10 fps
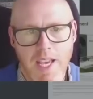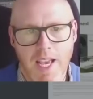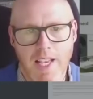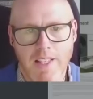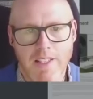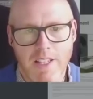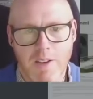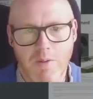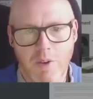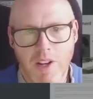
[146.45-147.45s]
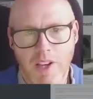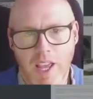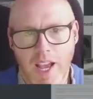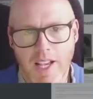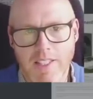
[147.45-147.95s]
And if we
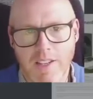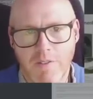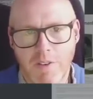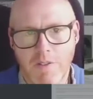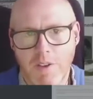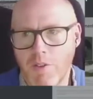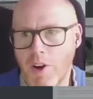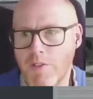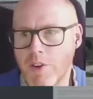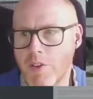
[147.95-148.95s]
look at a 55